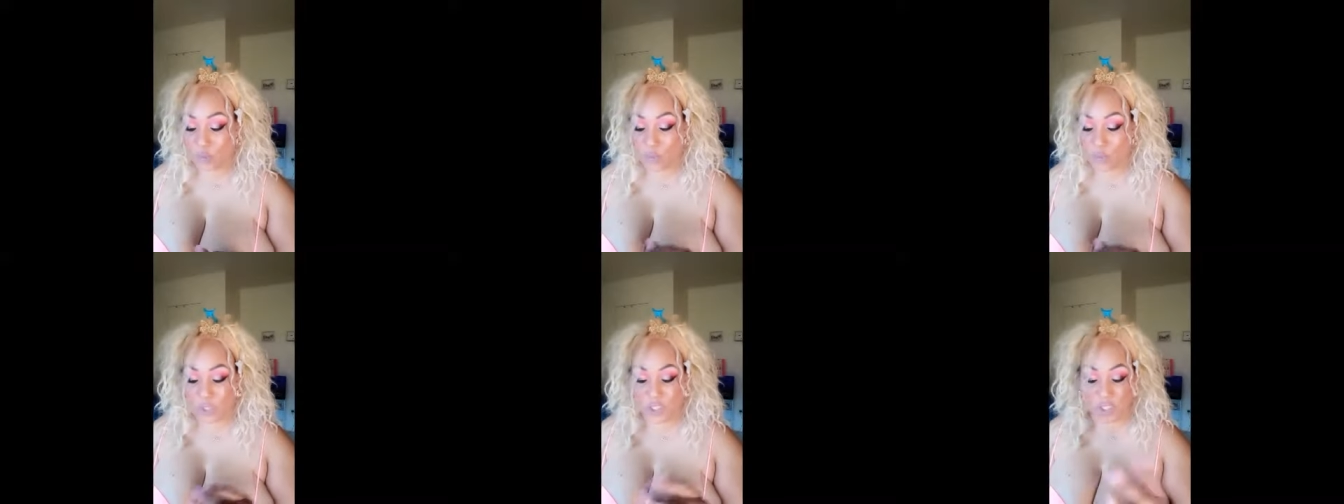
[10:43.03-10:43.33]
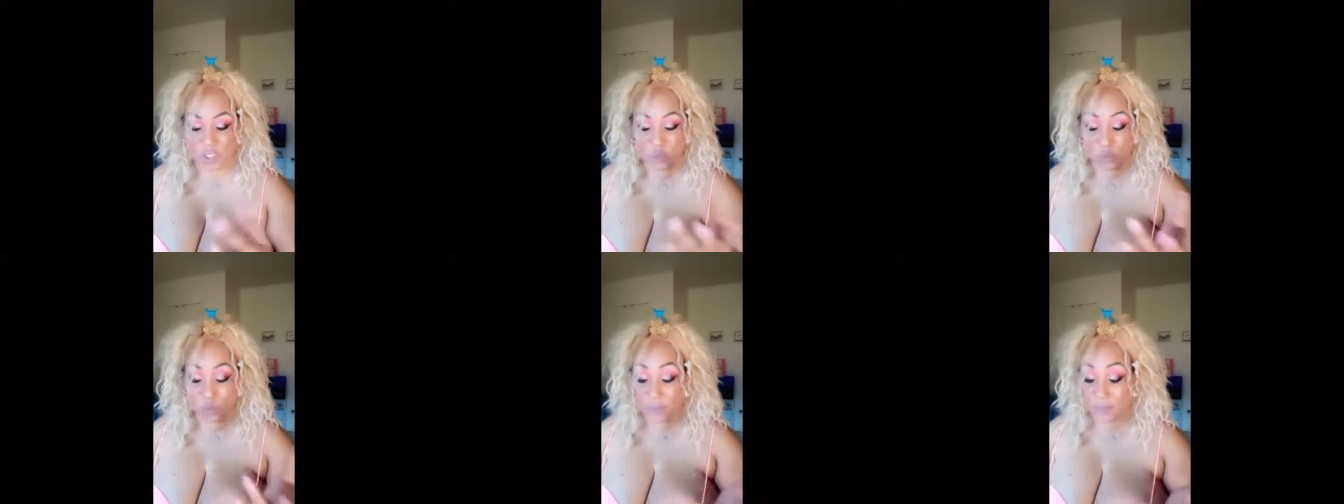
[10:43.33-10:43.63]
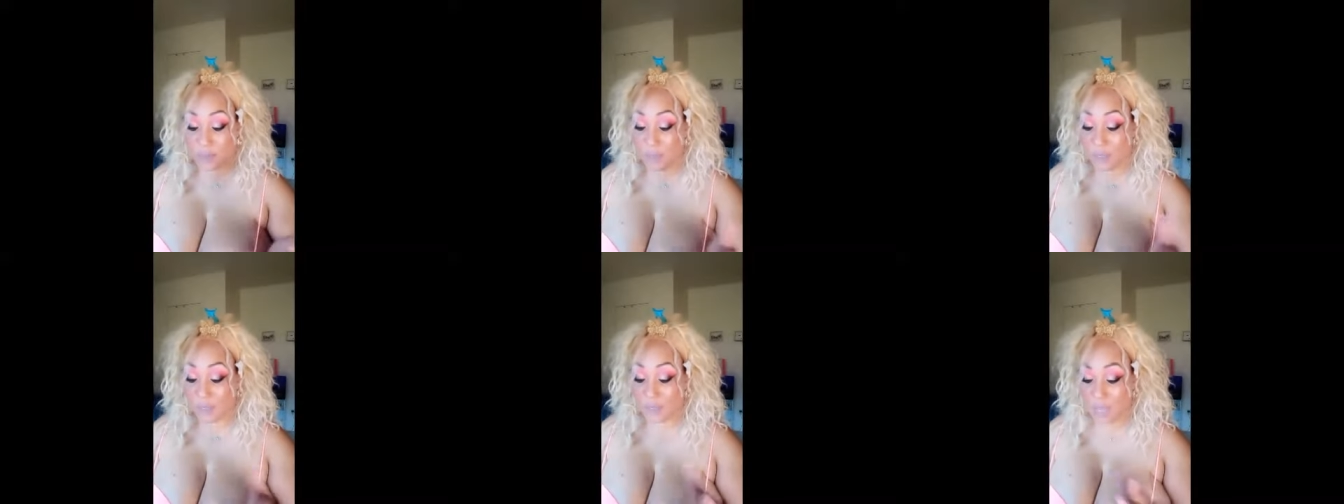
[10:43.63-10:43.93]
which is
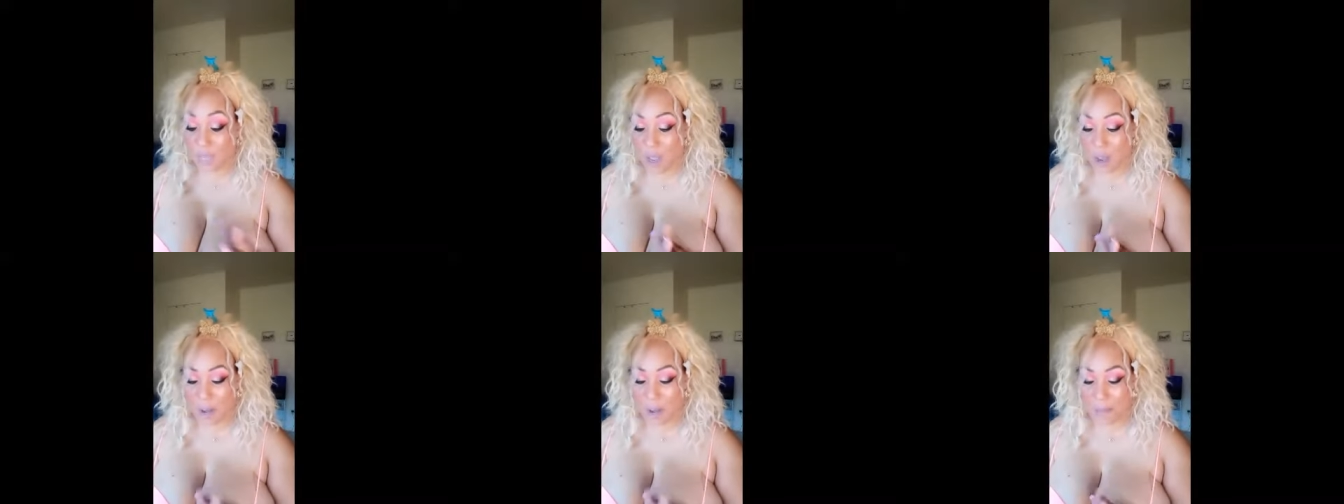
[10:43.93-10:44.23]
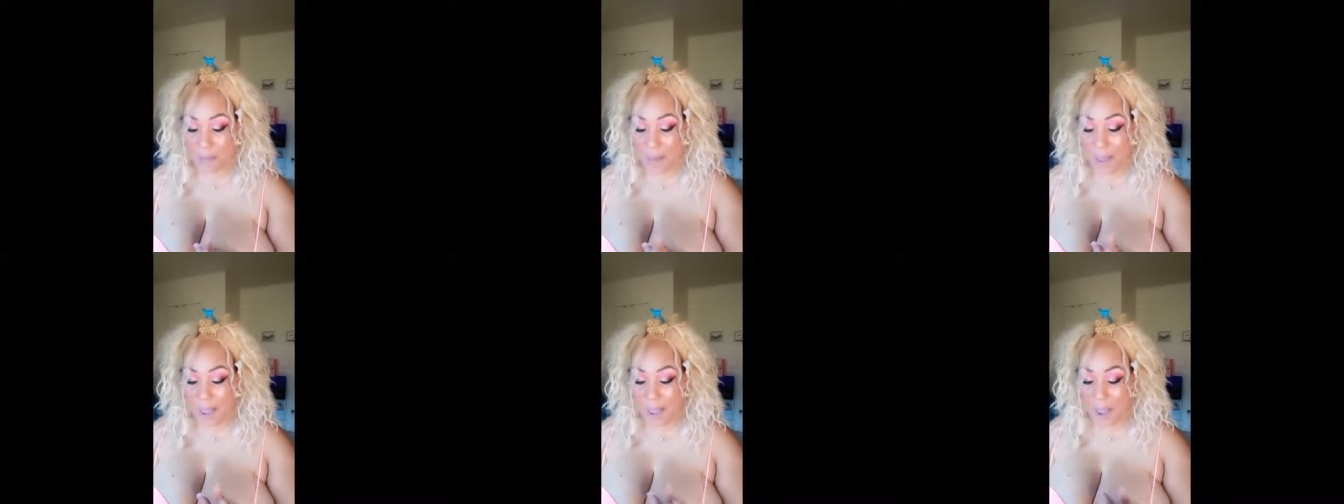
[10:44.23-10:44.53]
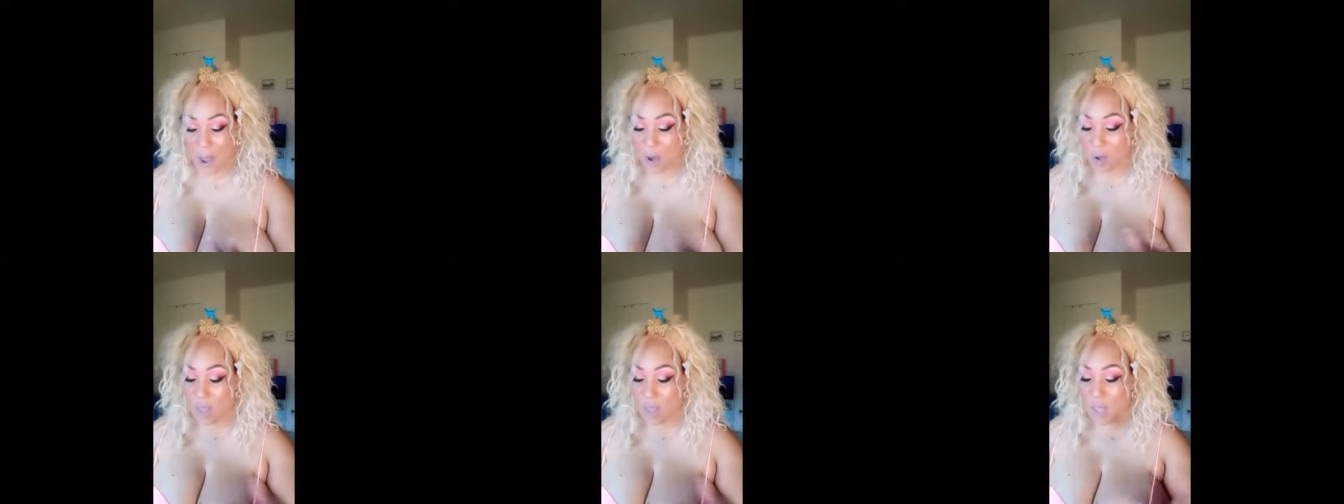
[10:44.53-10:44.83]
what they talk
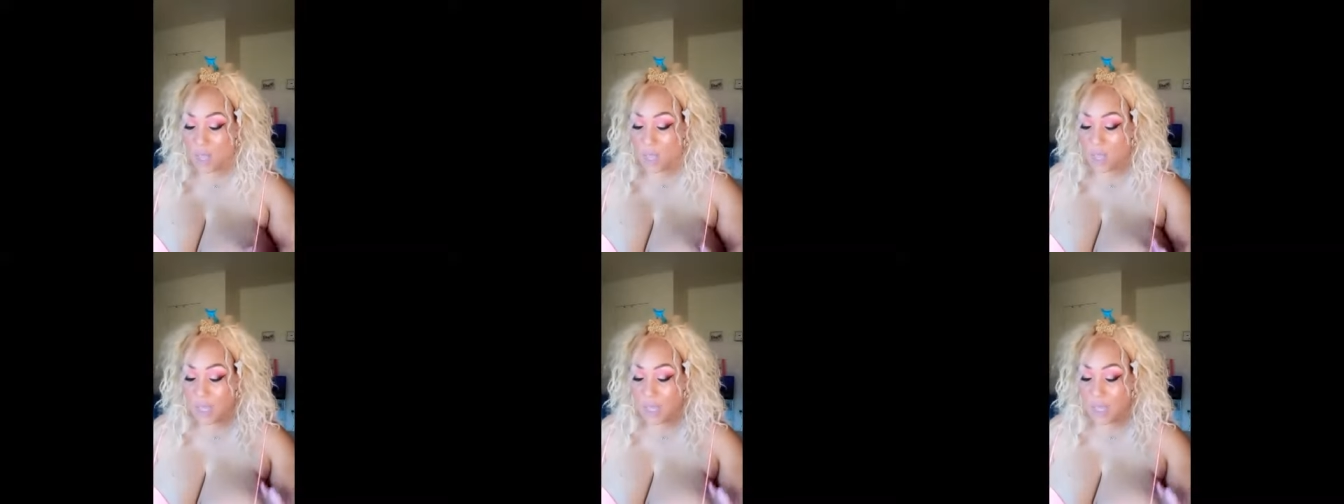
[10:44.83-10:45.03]
about,